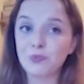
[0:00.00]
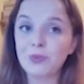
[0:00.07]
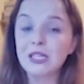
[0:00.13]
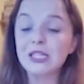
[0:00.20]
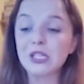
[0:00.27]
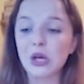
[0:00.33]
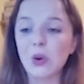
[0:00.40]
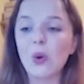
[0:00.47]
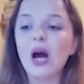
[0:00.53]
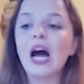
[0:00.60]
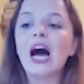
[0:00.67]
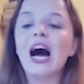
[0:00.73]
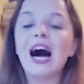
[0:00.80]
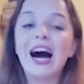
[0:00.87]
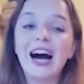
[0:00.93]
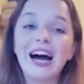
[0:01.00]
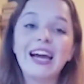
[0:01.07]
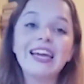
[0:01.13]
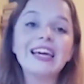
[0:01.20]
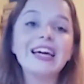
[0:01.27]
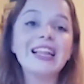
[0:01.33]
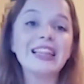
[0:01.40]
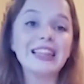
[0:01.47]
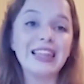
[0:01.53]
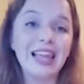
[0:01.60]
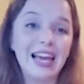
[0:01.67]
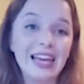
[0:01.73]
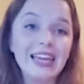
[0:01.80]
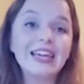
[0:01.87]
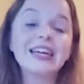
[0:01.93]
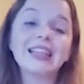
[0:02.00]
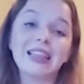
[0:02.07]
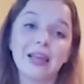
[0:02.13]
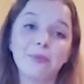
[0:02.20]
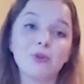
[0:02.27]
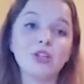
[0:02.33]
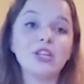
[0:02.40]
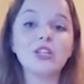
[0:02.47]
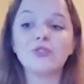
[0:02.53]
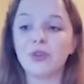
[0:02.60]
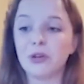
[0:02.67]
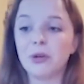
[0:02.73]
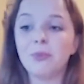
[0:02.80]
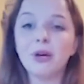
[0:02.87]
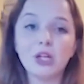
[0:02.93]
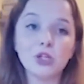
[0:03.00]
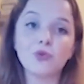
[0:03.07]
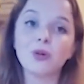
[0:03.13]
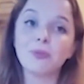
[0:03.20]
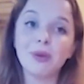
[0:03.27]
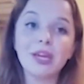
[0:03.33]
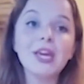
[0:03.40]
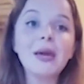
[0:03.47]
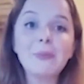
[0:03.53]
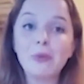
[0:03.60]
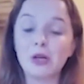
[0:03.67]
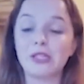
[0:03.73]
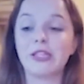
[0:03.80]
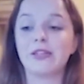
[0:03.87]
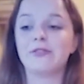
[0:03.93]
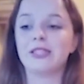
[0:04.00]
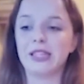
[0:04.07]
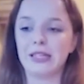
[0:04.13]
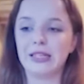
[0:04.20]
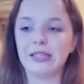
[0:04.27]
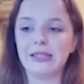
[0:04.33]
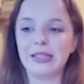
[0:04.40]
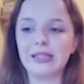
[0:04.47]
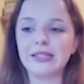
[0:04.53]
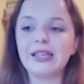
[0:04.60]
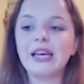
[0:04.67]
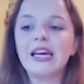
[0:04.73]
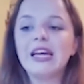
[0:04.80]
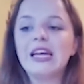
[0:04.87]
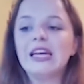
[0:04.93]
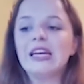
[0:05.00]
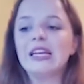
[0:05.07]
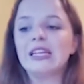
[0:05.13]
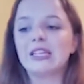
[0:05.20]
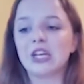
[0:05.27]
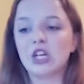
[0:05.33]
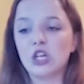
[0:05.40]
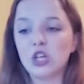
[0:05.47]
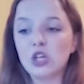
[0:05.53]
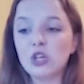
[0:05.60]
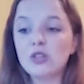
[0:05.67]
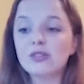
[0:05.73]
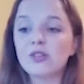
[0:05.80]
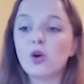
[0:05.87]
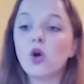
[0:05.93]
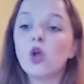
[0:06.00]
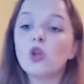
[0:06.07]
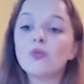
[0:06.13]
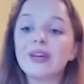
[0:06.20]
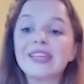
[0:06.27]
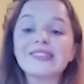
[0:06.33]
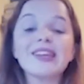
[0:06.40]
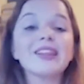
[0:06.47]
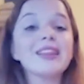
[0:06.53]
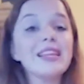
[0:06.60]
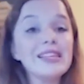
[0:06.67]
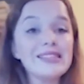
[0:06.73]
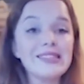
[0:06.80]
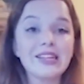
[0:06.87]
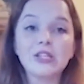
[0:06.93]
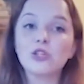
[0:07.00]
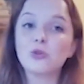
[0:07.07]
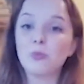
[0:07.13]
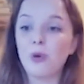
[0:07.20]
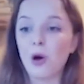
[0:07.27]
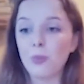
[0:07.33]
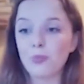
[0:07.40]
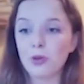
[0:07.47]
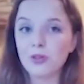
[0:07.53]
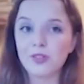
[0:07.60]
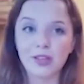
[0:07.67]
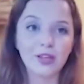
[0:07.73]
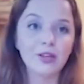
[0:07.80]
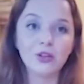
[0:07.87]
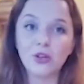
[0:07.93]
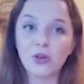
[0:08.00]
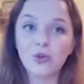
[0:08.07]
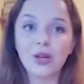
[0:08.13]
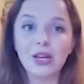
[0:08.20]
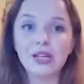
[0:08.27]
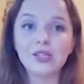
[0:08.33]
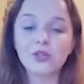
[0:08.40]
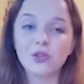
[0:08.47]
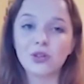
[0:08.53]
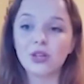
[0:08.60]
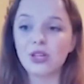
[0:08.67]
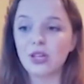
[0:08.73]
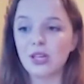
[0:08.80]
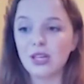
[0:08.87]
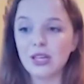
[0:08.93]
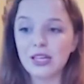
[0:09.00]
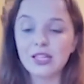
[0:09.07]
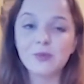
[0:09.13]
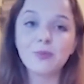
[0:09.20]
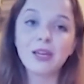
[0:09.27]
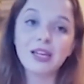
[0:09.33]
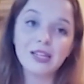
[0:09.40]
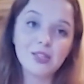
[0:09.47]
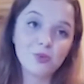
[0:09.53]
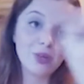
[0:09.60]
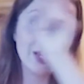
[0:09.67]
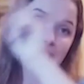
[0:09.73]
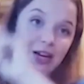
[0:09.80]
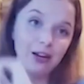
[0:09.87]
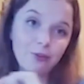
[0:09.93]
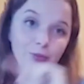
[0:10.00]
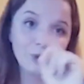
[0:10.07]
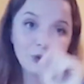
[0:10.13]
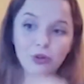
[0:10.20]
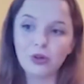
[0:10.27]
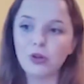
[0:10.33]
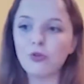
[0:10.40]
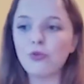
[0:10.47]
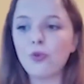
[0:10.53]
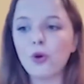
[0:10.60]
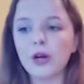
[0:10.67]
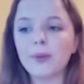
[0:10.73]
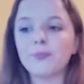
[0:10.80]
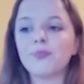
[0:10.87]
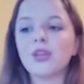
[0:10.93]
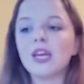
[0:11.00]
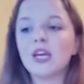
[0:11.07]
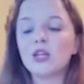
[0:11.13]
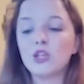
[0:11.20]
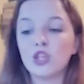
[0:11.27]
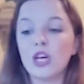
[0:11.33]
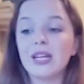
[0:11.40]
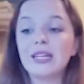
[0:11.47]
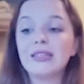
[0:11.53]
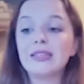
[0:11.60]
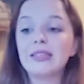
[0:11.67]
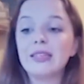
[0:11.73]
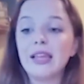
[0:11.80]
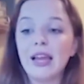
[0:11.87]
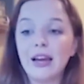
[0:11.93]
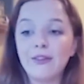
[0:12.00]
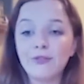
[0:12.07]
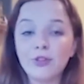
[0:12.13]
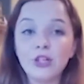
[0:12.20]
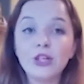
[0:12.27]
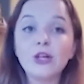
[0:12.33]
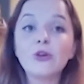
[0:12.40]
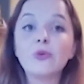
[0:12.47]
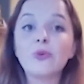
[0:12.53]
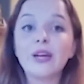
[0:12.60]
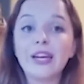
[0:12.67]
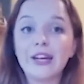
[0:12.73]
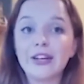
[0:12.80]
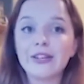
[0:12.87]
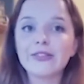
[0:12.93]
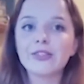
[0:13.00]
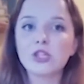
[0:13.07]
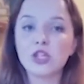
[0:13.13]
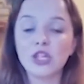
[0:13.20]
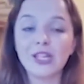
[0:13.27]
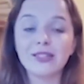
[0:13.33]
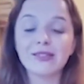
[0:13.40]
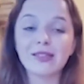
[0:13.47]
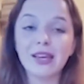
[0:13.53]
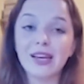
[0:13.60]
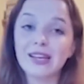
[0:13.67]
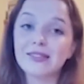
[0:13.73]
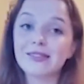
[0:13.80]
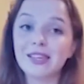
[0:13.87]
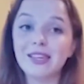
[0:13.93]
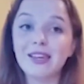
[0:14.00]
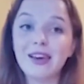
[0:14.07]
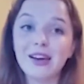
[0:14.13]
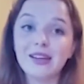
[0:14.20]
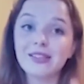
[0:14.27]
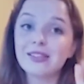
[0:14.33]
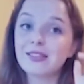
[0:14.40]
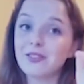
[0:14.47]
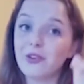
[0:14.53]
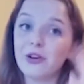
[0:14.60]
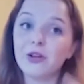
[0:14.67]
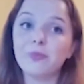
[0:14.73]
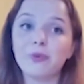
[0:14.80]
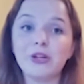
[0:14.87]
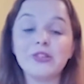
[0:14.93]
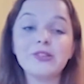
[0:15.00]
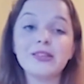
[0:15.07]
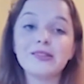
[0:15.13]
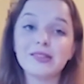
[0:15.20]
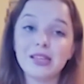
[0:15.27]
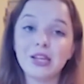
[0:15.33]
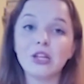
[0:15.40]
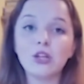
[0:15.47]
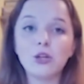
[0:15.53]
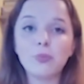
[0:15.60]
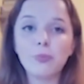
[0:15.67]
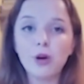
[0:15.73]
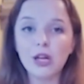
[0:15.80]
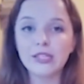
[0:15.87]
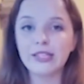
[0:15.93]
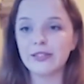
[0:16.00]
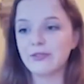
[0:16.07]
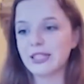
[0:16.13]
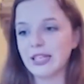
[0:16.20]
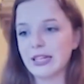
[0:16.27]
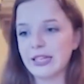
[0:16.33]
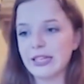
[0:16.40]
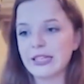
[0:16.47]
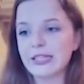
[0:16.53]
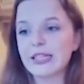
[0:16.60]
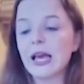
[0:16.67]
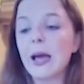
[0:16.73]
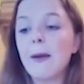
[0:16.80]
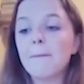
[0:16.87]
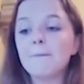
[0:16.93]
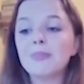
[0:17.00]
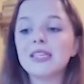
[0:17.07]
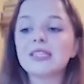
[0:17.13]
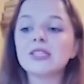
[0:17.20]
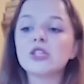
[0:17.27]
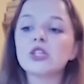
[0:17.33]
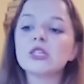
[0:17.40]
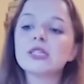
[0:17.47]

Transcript: So I like lemonade very much. We're making positive sentences. The girls always listen to pop music. No S or ES because we have plural form. Janet never wears jeans. SES, third person singular positive sentence. Mr.